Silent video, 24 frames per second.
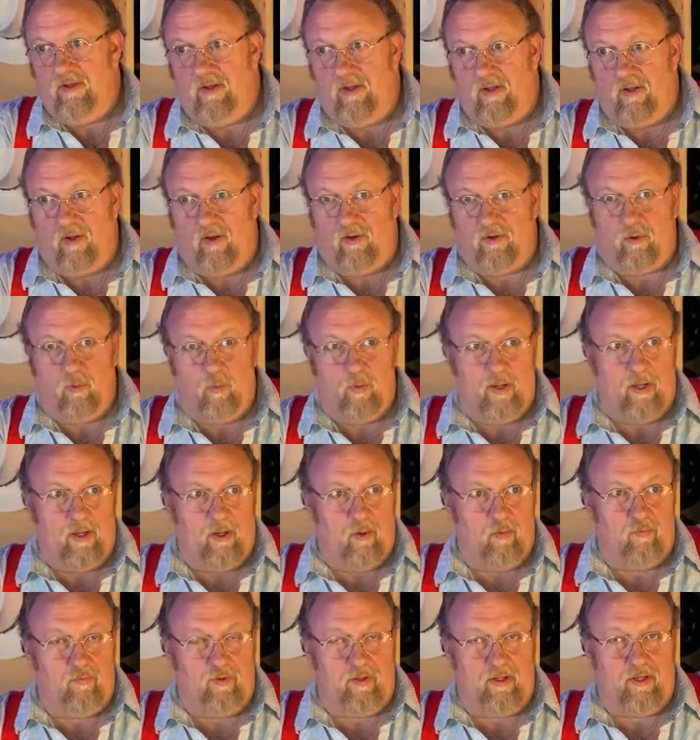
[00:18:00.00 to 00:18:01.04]
along the way
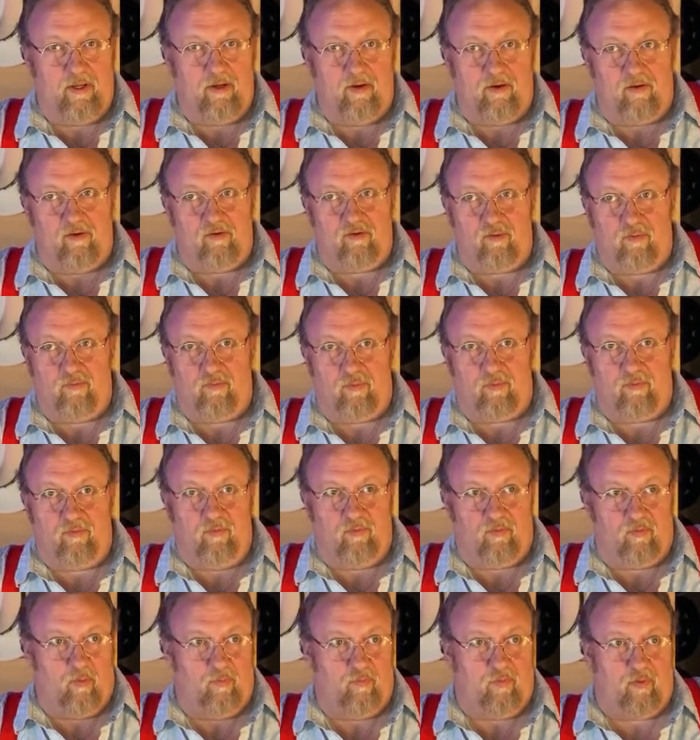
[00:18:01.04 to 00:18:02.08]
over the years, over
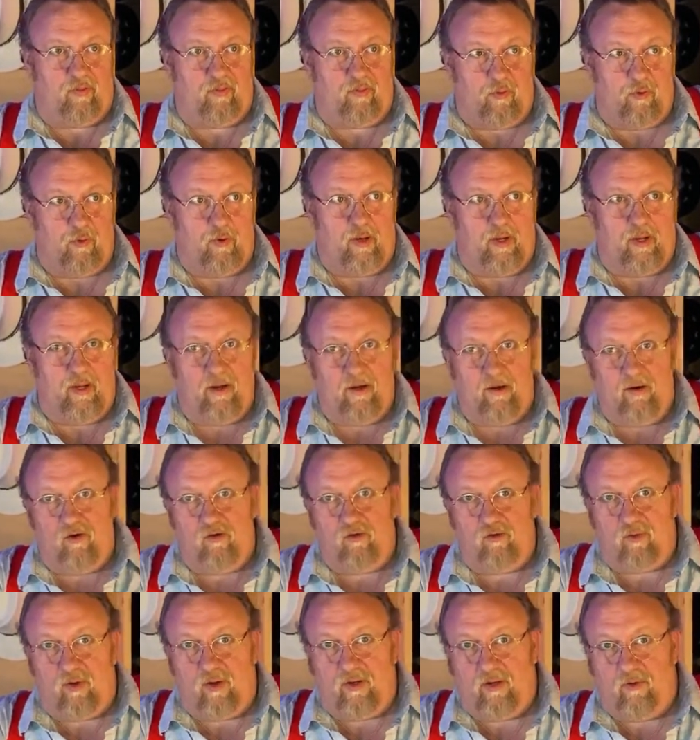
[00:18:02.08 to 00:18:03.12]
over thirty years.
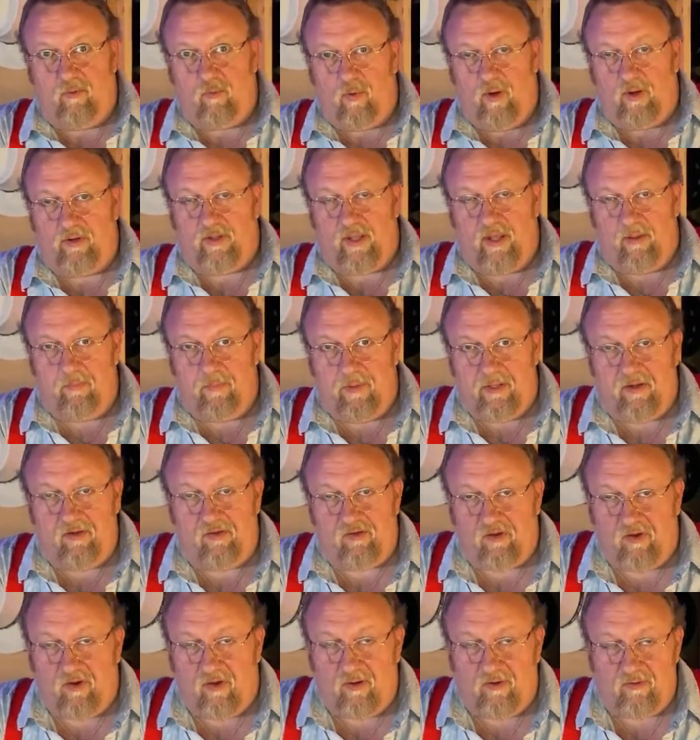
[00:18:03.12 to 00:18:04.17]
I didn't write that many
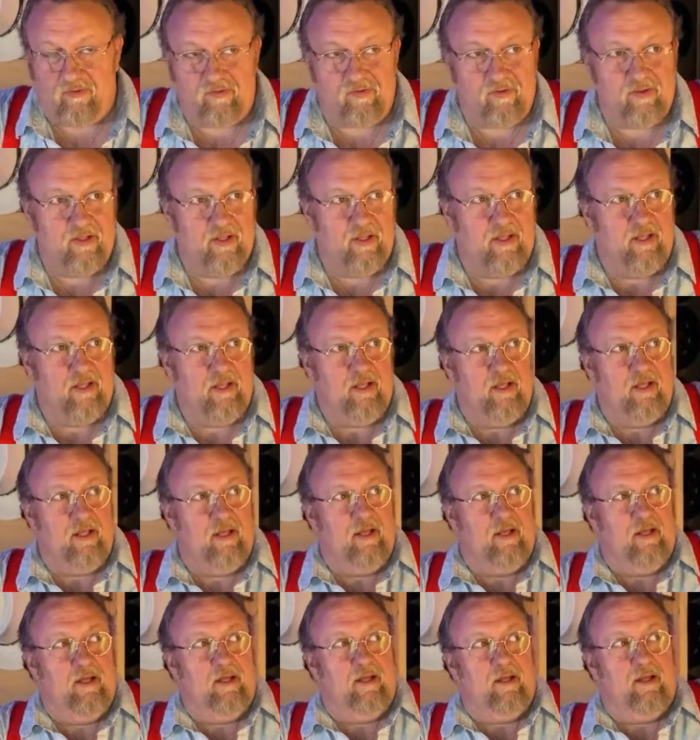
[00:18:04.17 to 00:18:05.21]
songs.
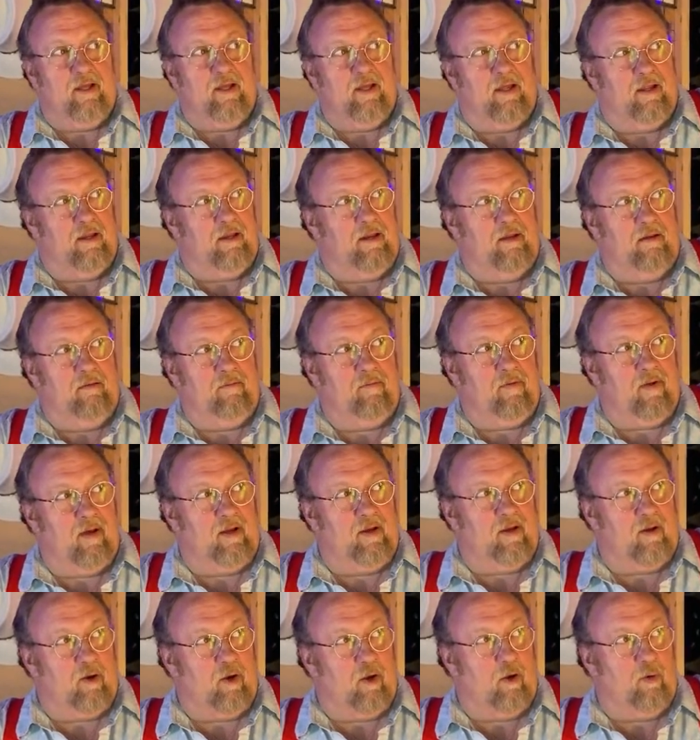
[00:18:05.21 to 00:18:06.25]
And I
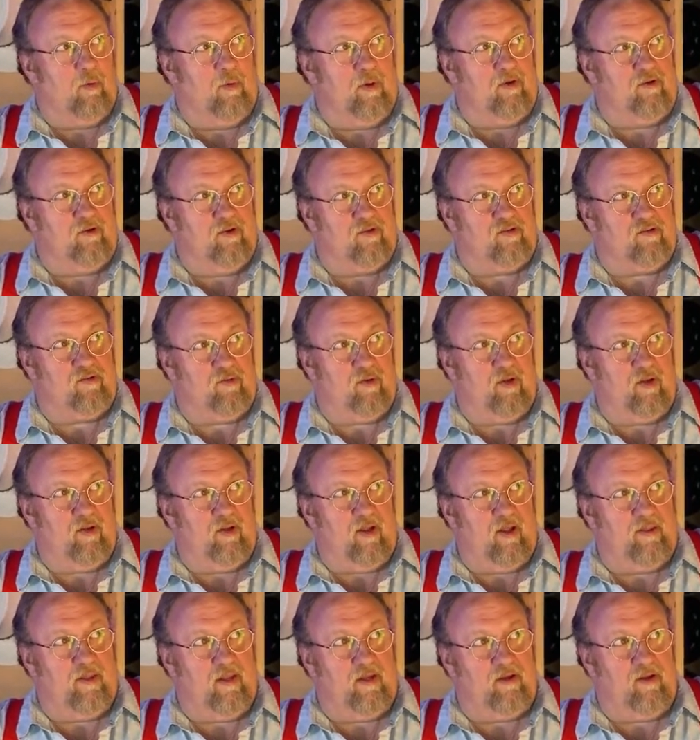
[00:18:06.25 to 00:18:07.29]
don't know, it just,
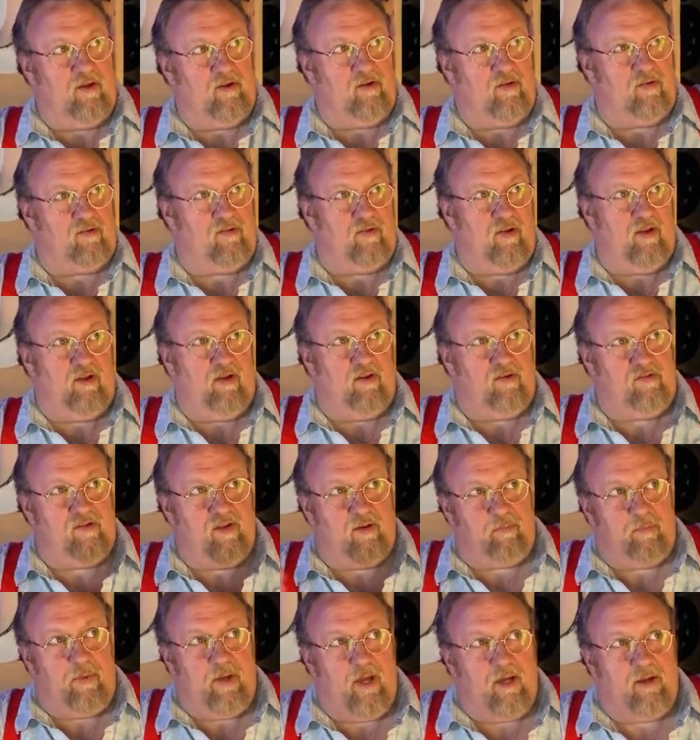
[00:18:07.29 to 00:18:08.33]
and then you just, and you
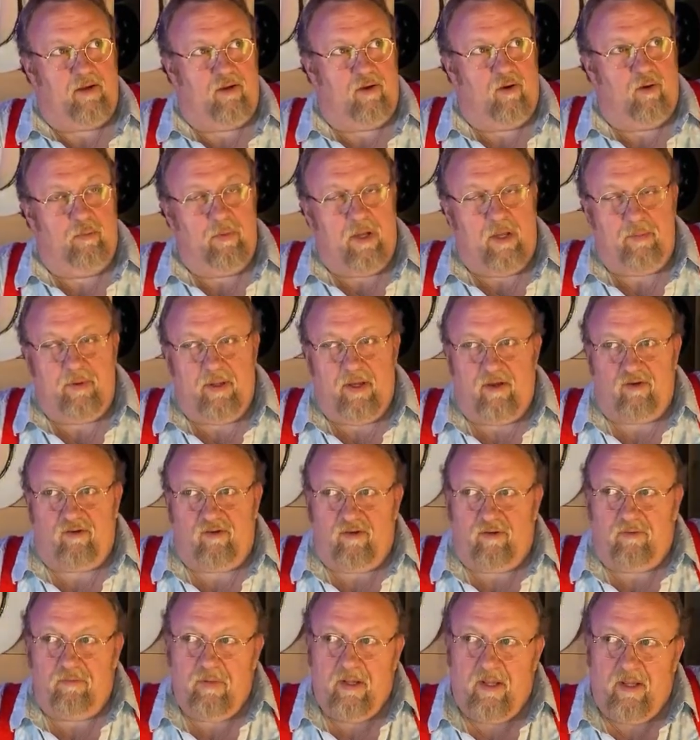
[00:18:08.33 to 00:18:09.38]
sit back and go, maybe I
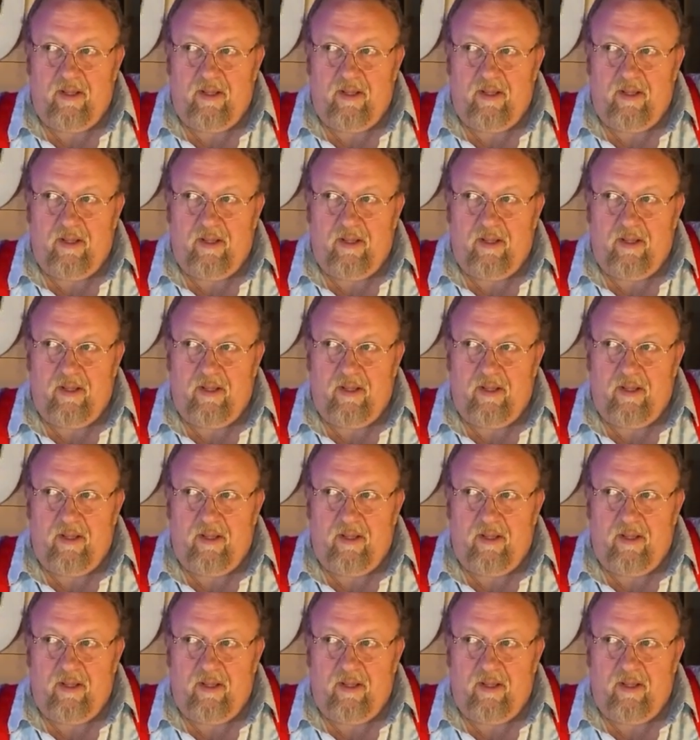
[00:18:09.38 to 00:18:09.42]
should